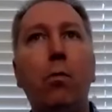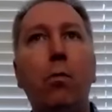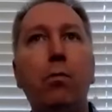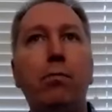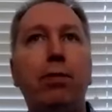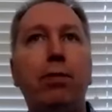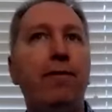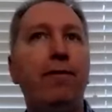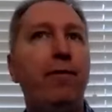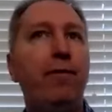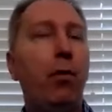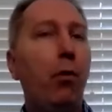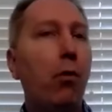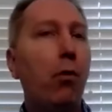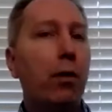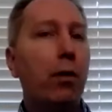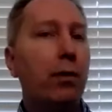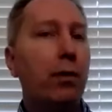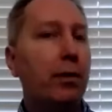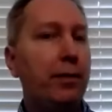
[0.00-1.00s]

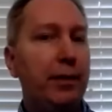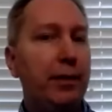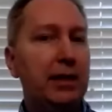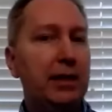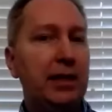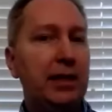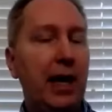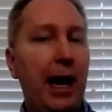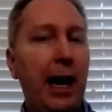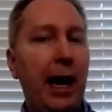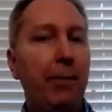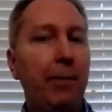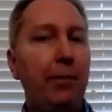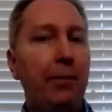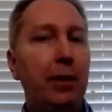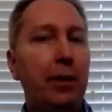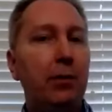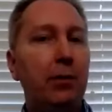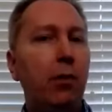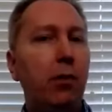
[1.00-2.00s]
Before this
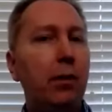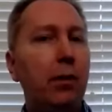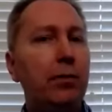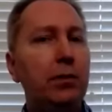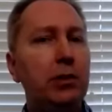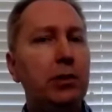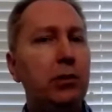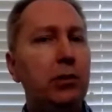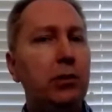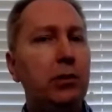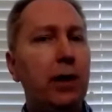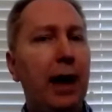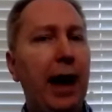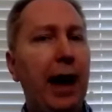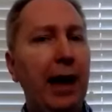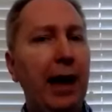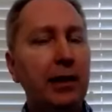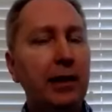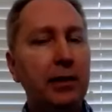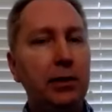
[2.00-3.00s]
happened, what was your
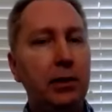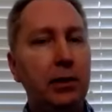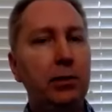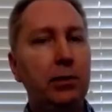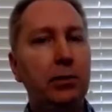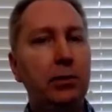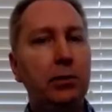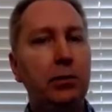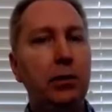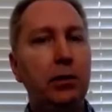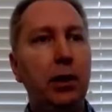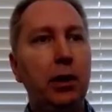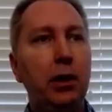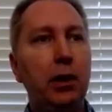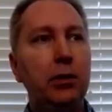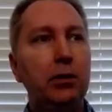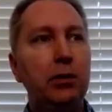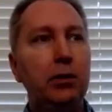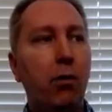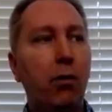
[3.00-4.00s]
attitude
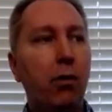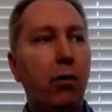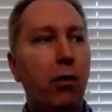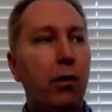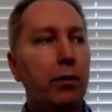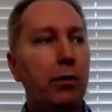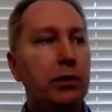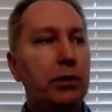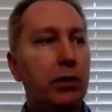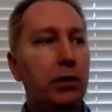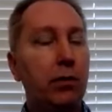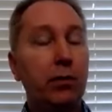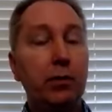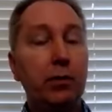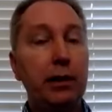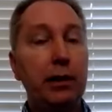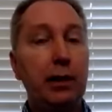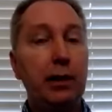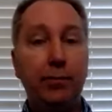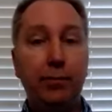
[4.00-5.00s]
toward
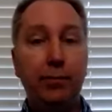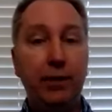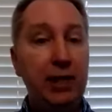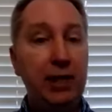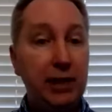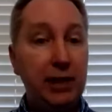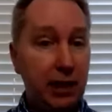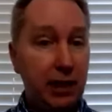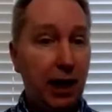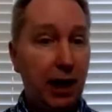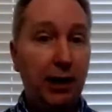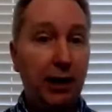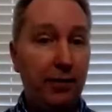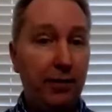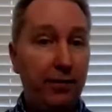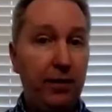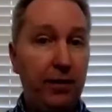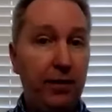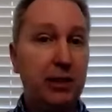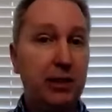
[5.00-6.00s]
certainly these kind
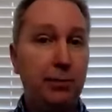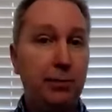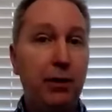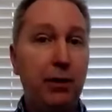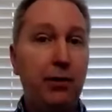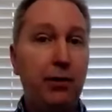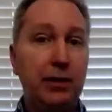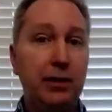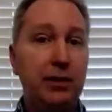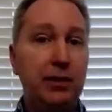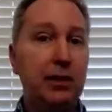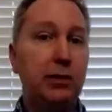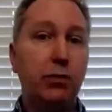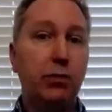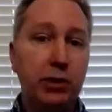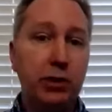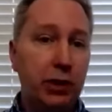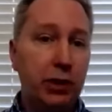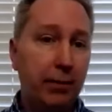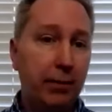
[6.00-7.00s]
of experiences,
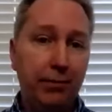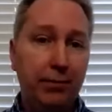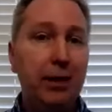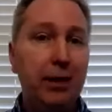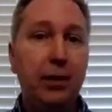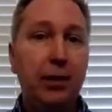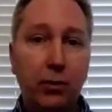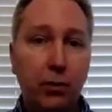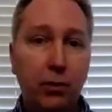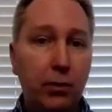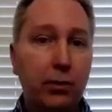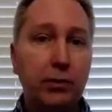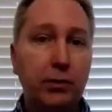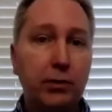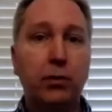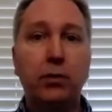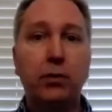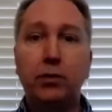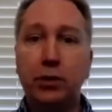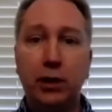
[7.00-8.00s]
which being a
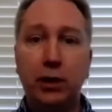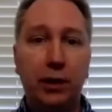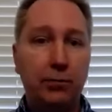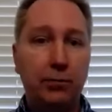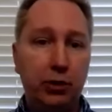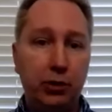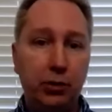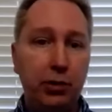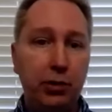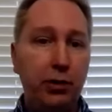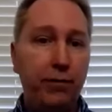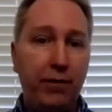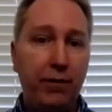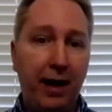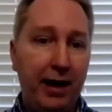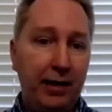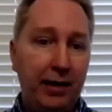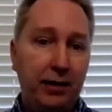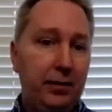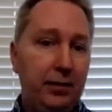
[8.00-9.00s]
neurosurgeon, I'm sure you've
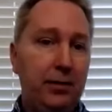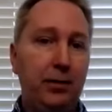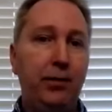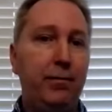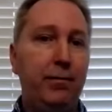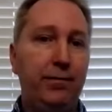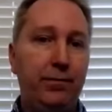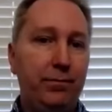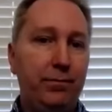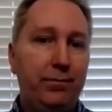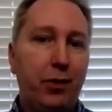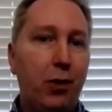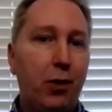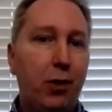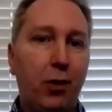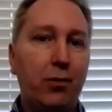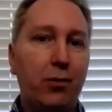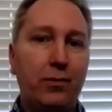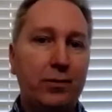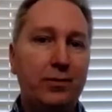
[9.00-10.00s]
had to have
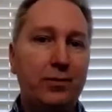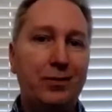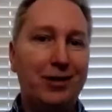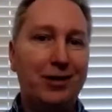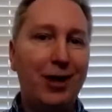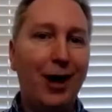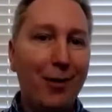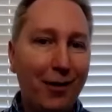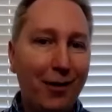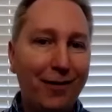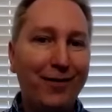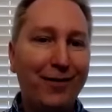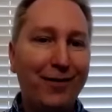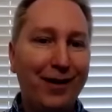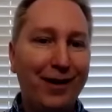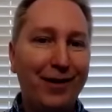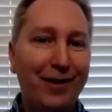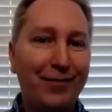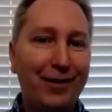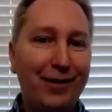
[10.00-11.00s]
heard some
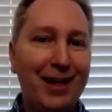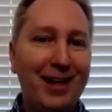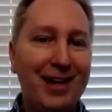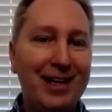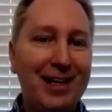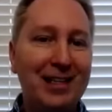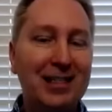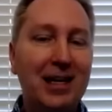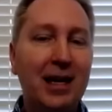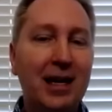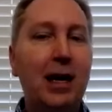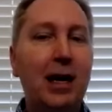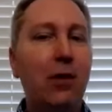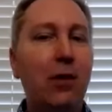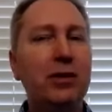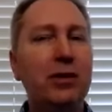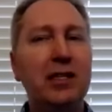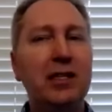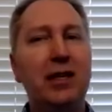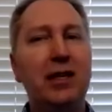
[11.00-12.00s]
of these.
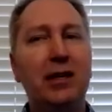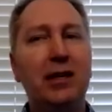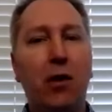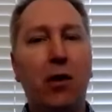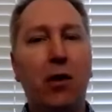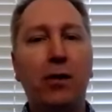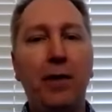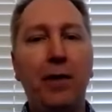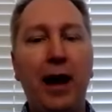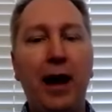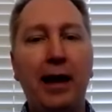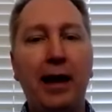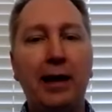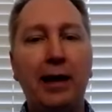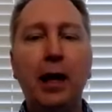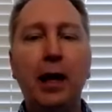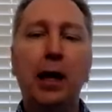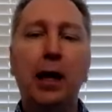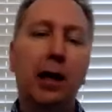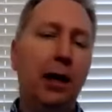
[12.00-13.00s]
Was it an
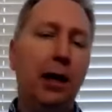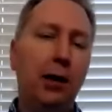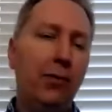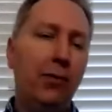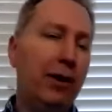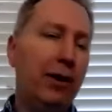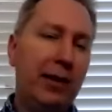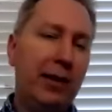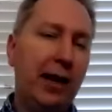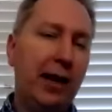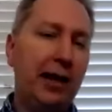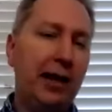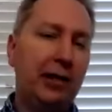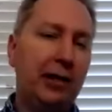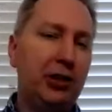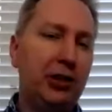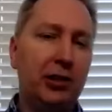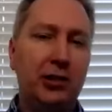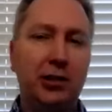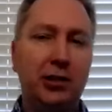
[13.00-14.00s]
automatic? Oh, well, yeah, that's
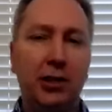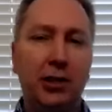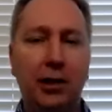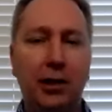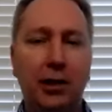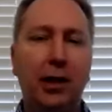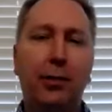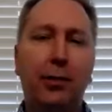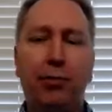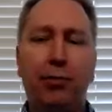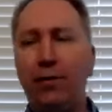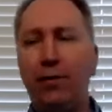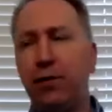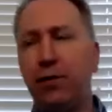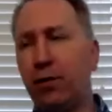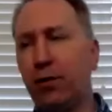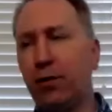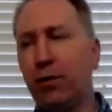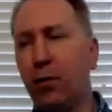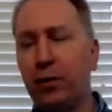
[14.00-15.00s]
just
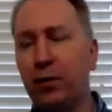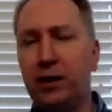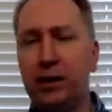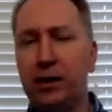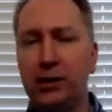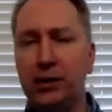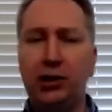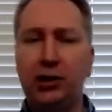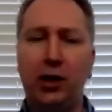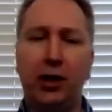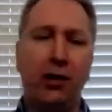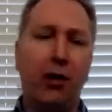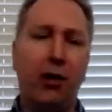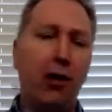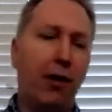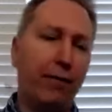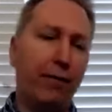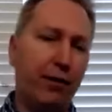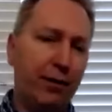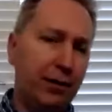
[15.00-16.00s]
prefrontal cortex shut
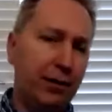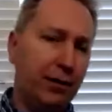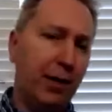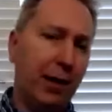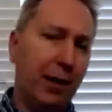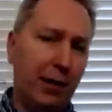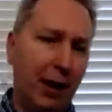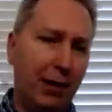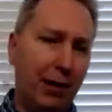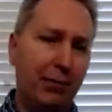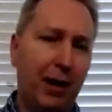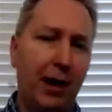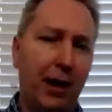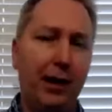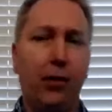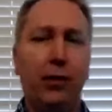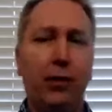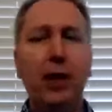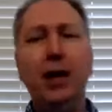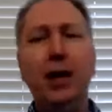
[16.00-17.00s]
off and blah blah blah.
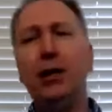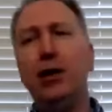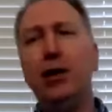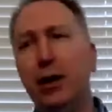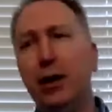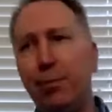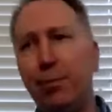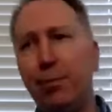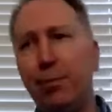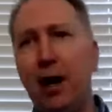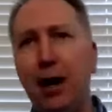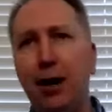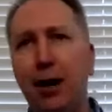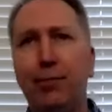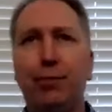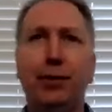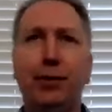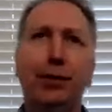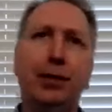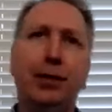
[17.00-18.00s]
Here, your
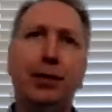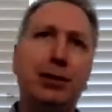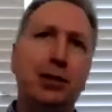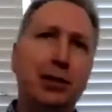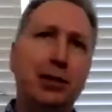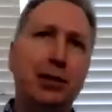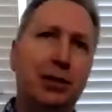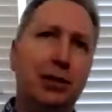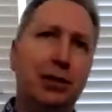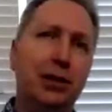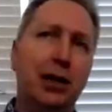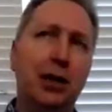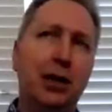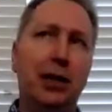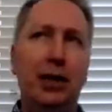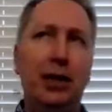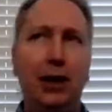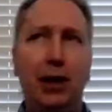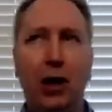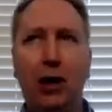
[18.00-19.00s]
hippocampus is
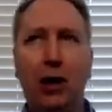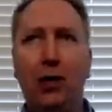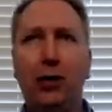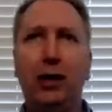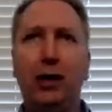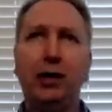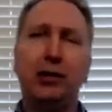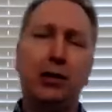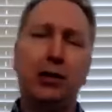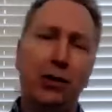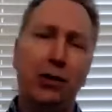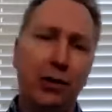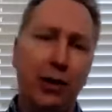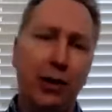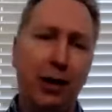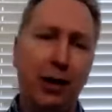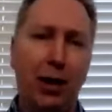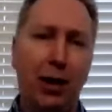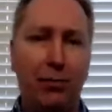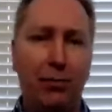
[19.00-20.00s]
encoding, so blah
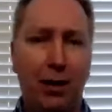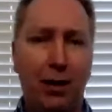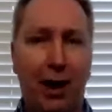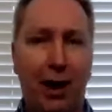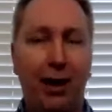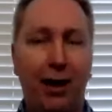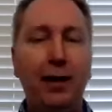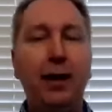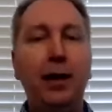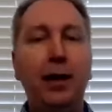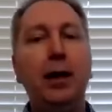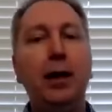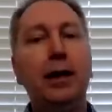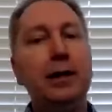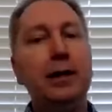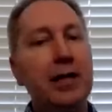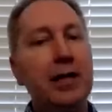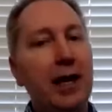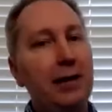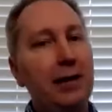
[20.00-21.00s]
blah blah.
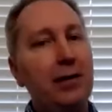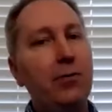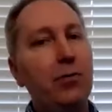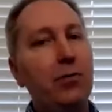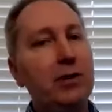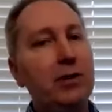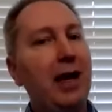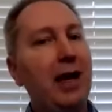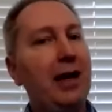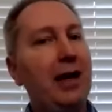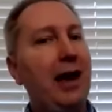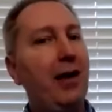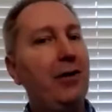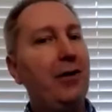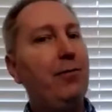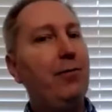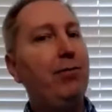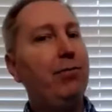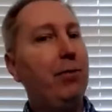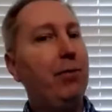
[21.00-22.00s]
Was that how
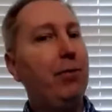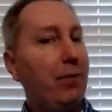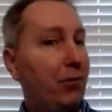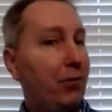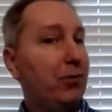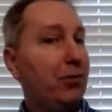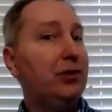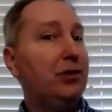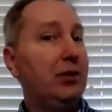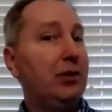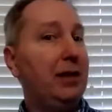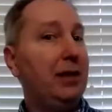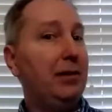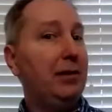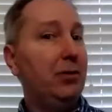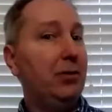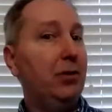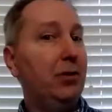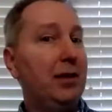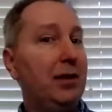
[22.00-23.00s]
you originally
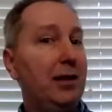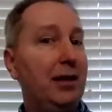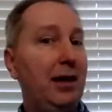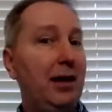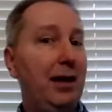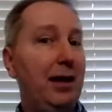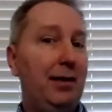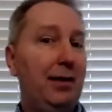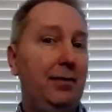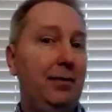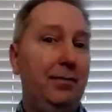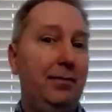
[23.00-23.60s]
looked at that?